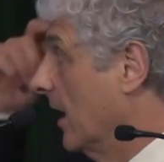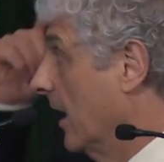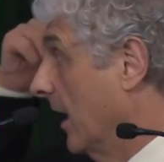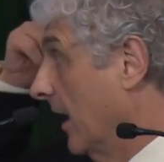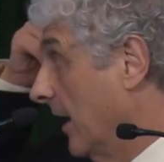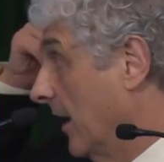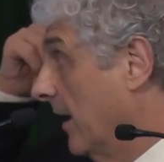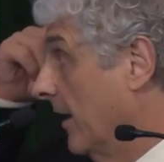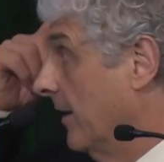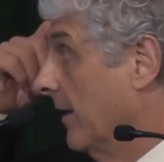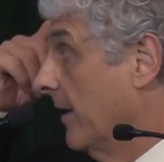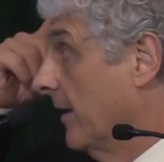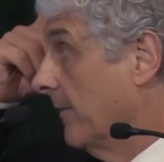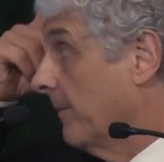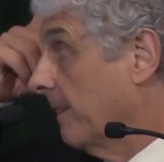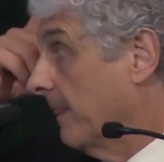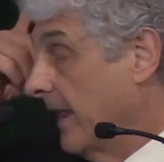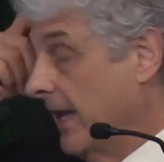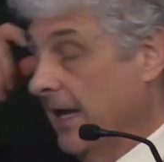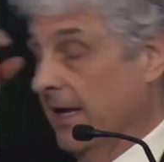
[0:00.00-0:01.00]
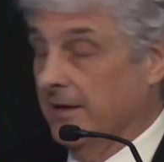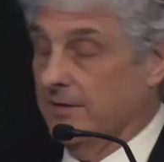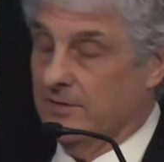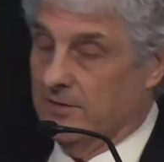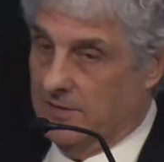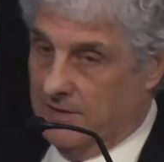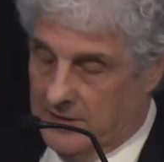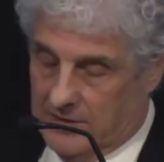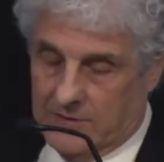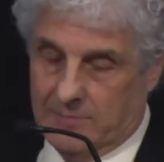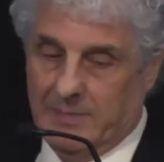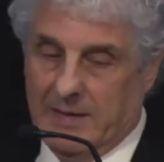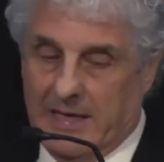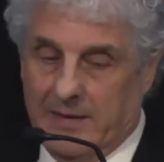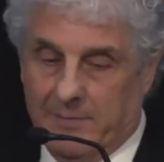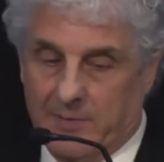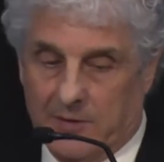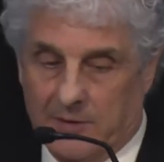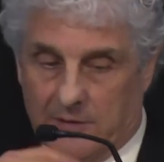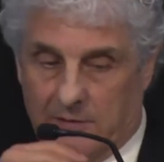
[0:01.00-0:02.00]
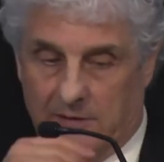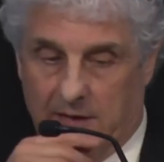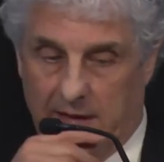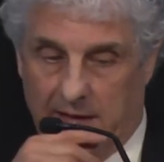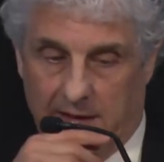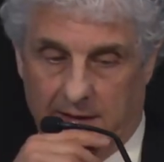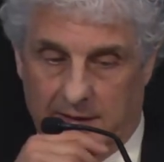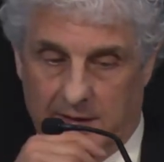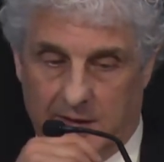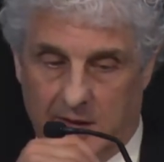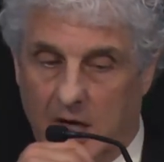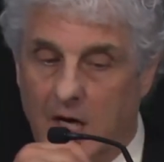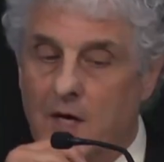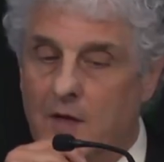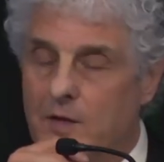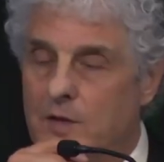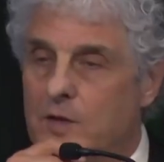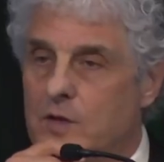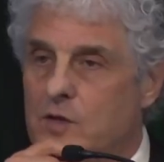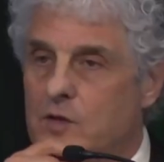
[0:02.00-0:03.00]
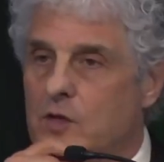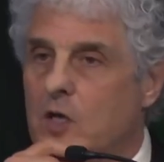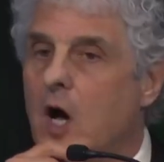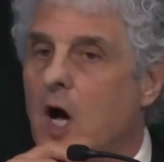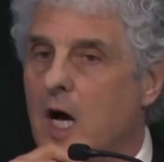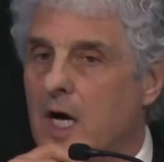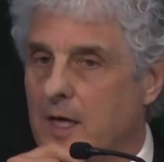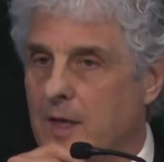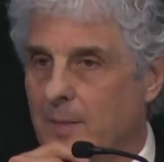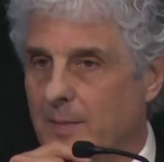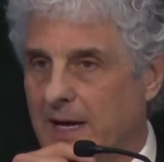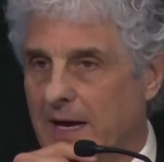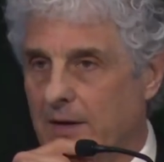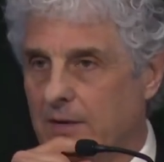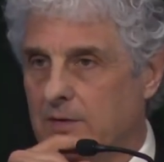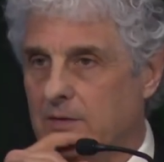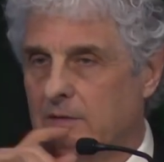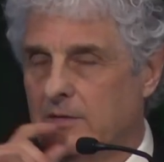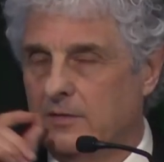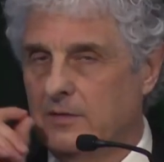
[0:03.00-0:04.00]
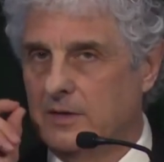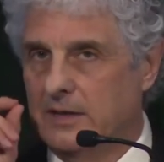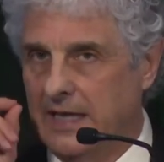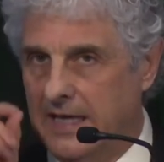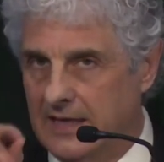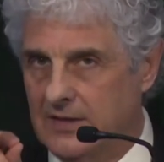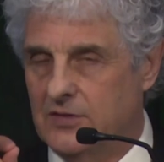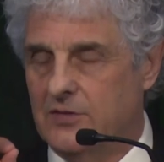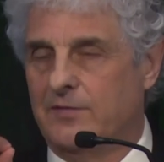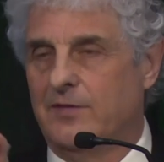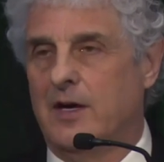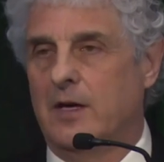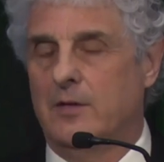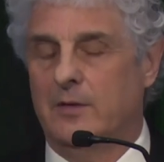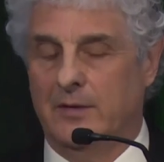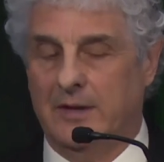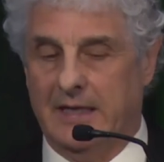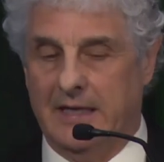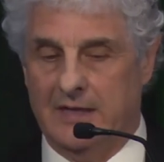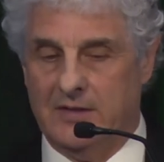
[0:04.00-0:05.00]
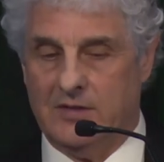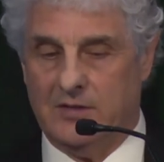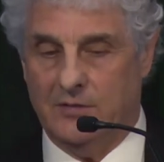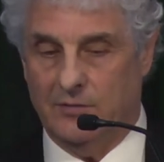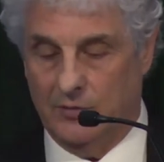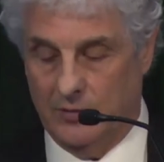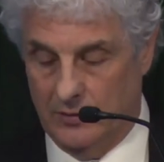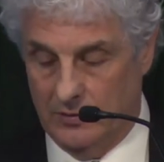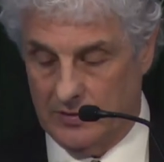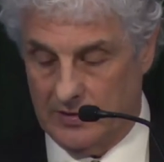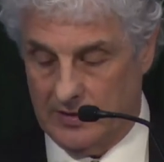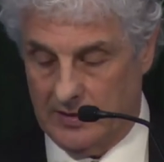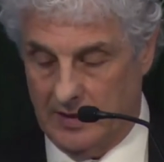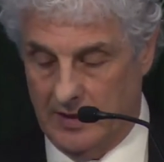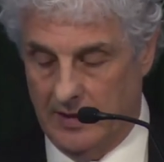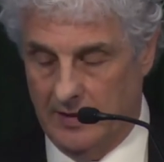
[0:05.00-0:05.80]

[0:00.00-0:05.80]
Uh, and this paper and others talk about gaze following as the roots